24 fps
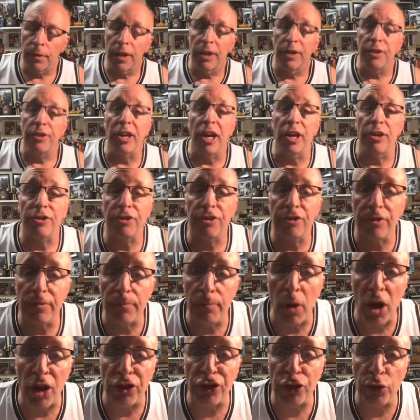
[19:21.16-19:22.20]
Yes,
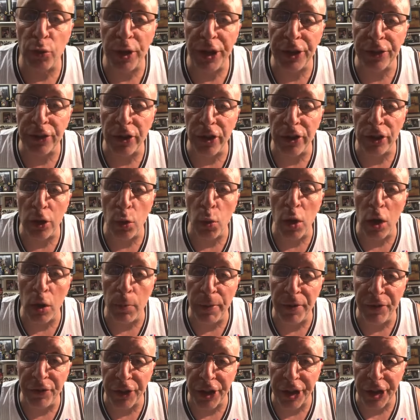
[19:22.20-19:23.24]
March twenty-third, the
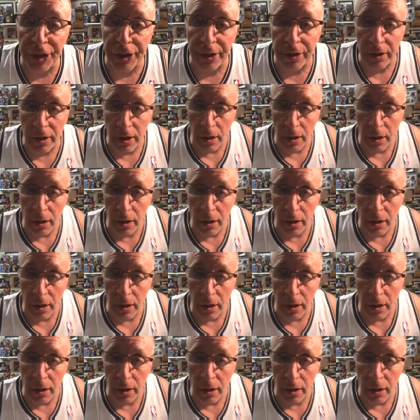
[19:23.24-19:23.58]
Wilbur Theater.